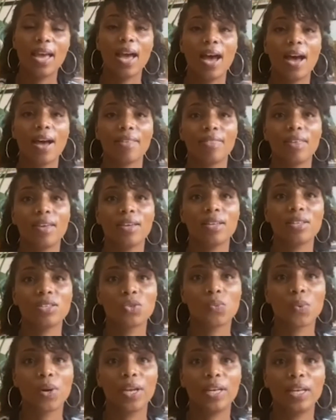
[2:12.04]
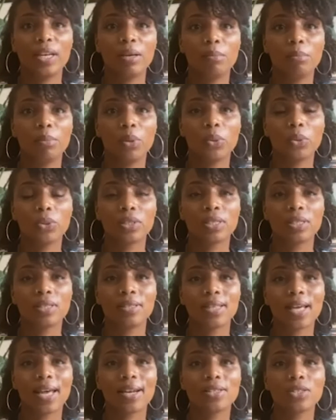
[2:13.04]
I think it's really important
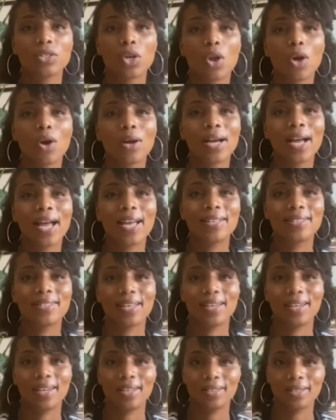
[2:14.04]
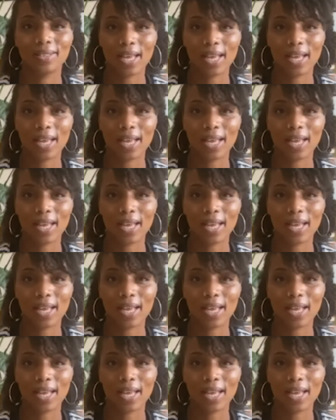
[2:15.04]
that as long as it is